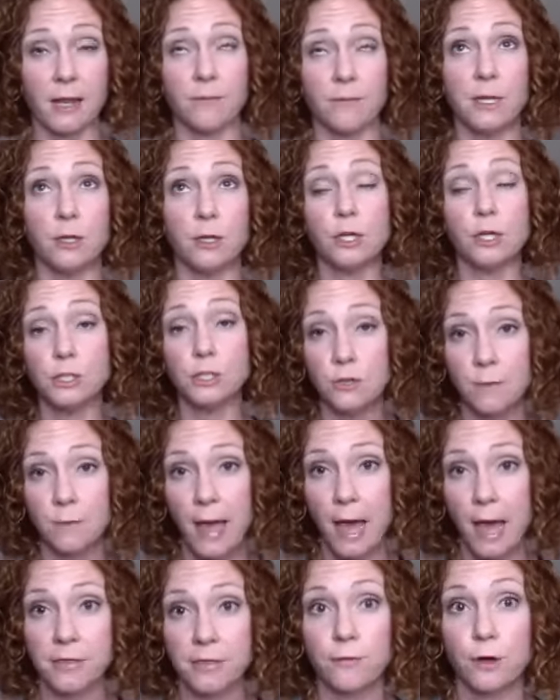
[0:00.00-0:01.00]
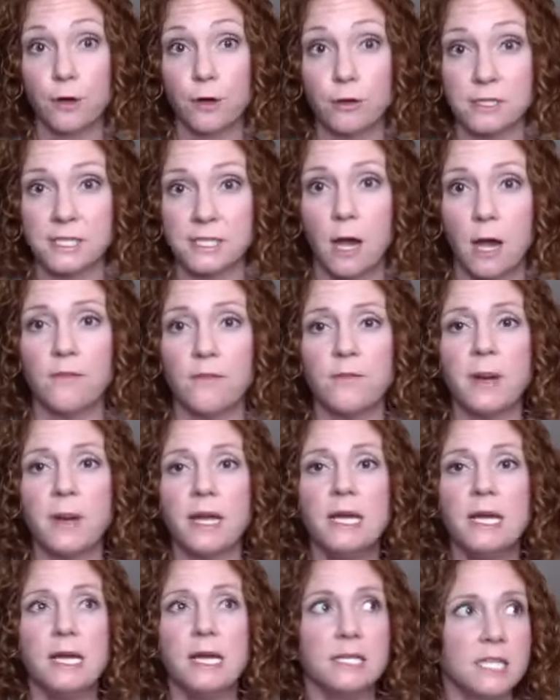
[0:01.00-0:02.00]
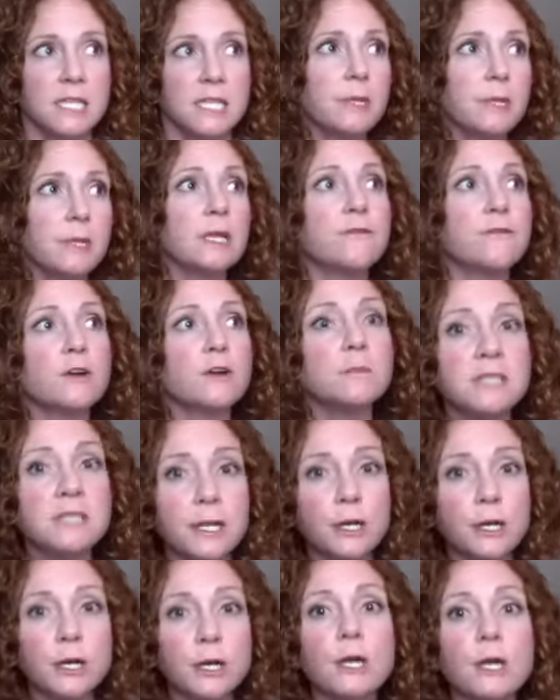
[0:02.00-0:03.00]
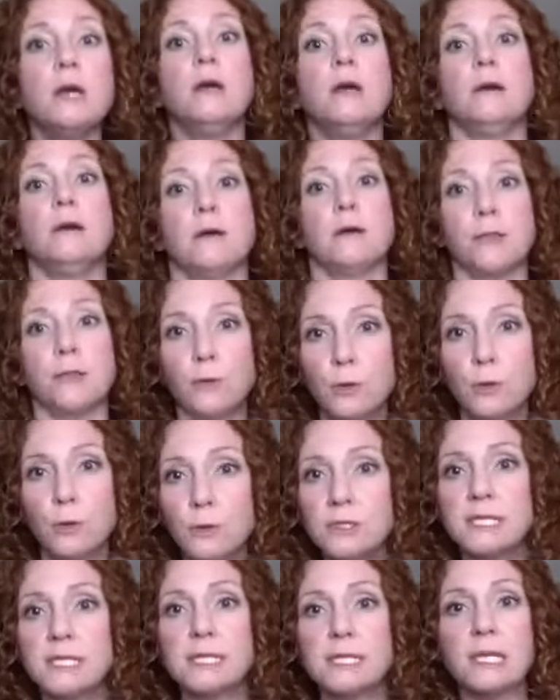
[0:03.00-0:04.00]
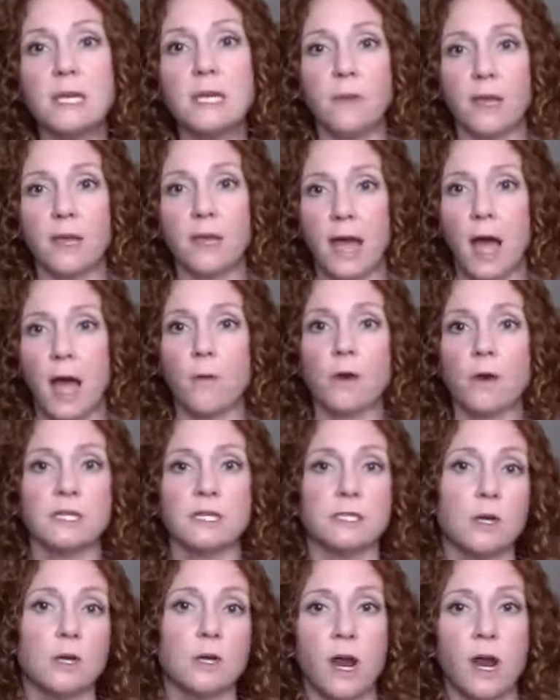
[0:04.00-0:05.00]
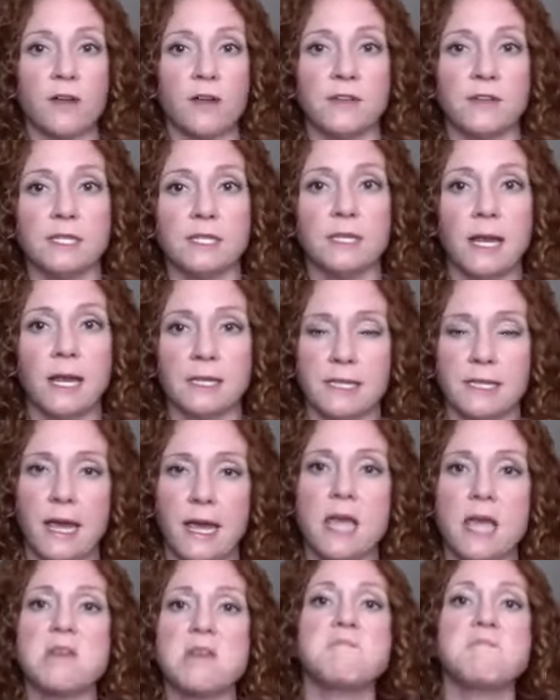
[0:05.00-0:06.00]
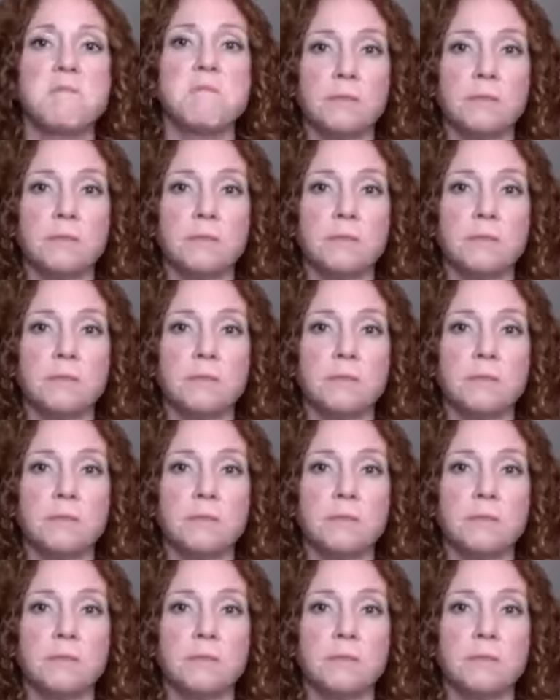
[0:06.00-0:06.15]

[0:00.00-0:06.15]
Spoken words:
I mean, you can do the math for yourself, but typically from dinner through sleeping hours until breakfast the next day,